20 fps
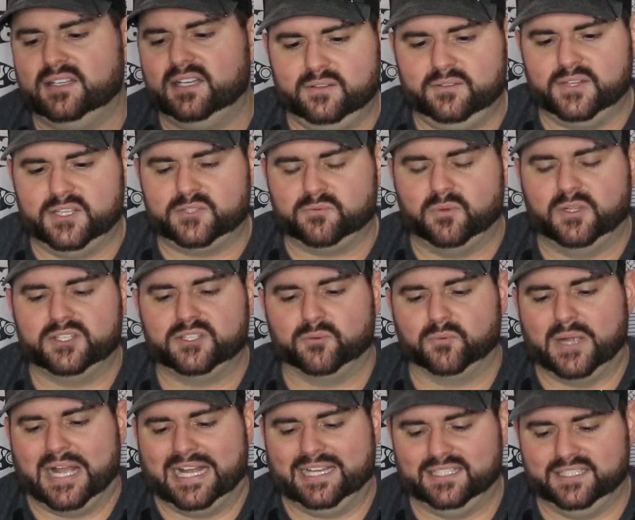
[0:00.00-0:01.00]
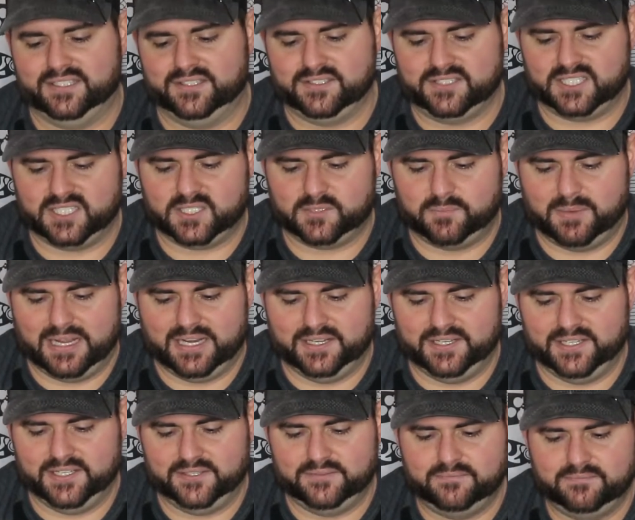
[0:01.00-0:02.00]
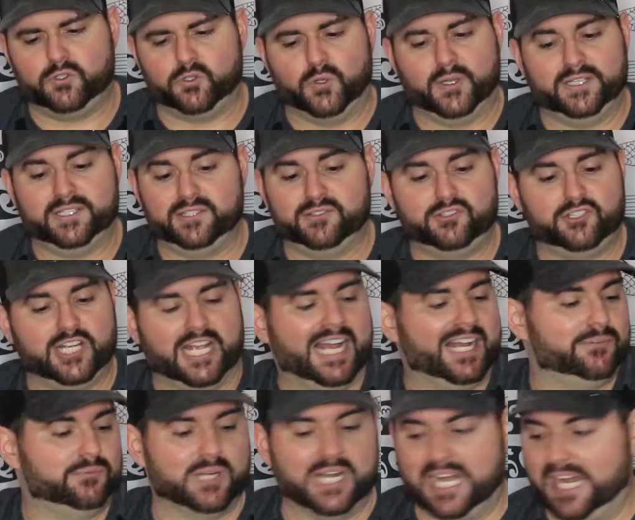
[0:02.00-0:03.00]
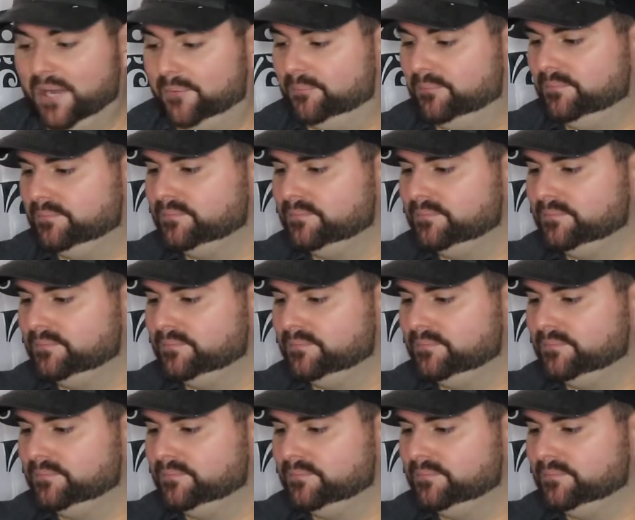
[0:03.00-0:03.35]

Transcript: This one's a Rattling suspended, jointed Shad Rap.